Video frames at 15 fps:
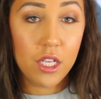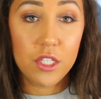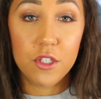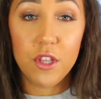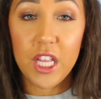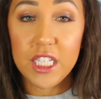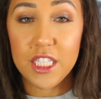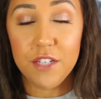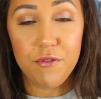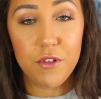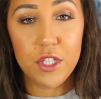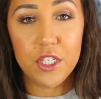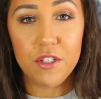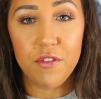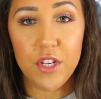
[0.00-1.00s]
So that's it for
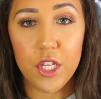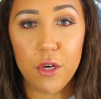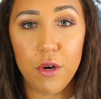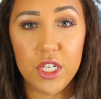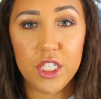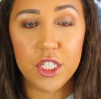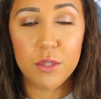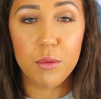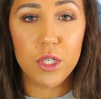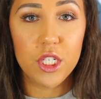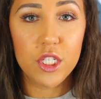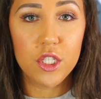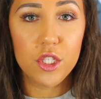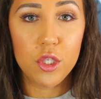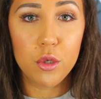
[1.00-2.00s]
this video. I just
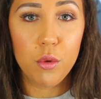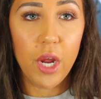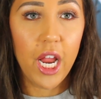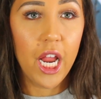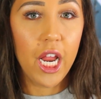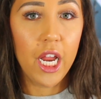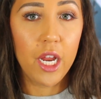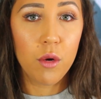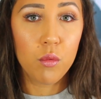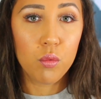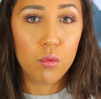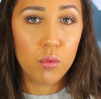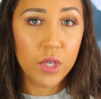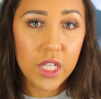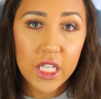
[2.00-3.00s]
wanted to do a
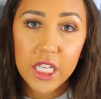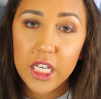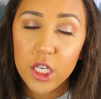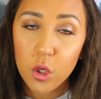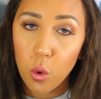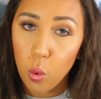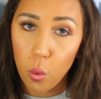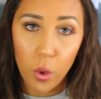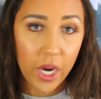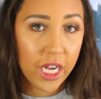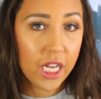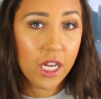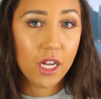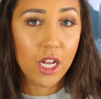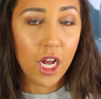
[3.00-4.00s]
really
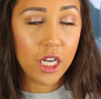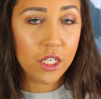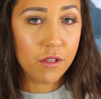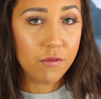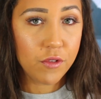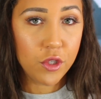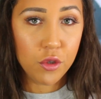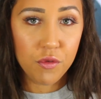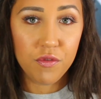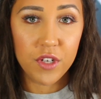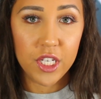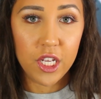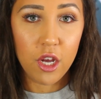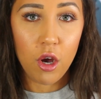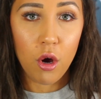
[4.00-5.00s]
quick kind of dupe
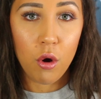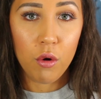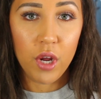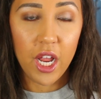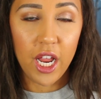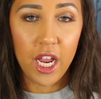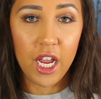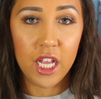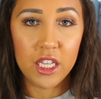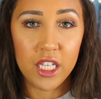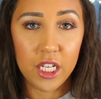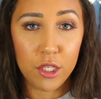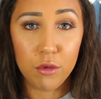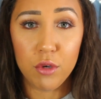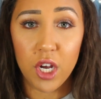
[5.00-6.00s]
video and
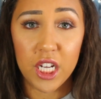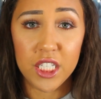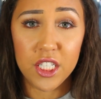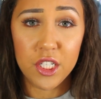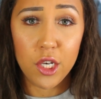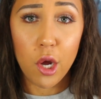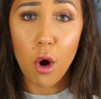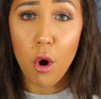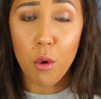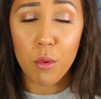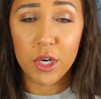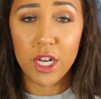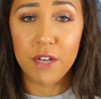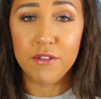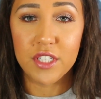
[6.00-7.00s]
let you guys know
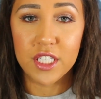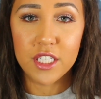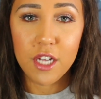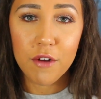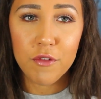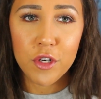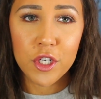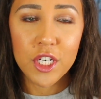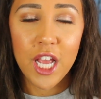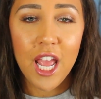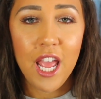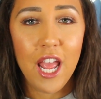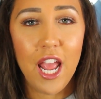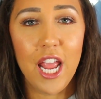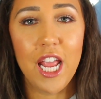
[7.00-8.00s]
what I've discovered.
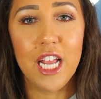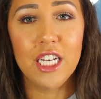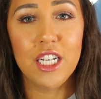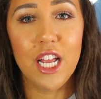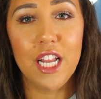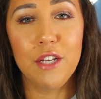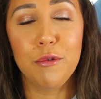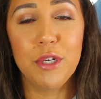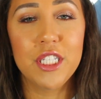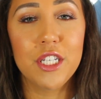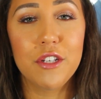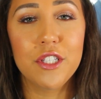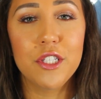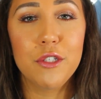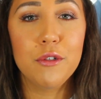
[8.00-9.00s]
And anyways,
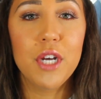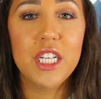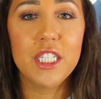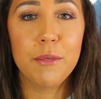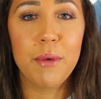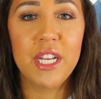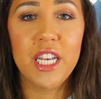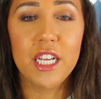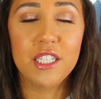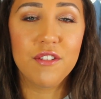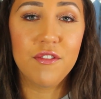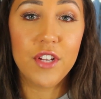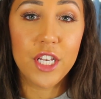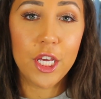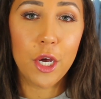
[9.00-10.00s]
I'll see you guys in my next
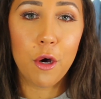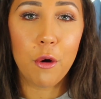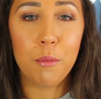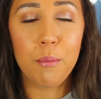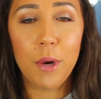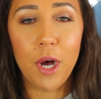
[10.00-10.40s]
video.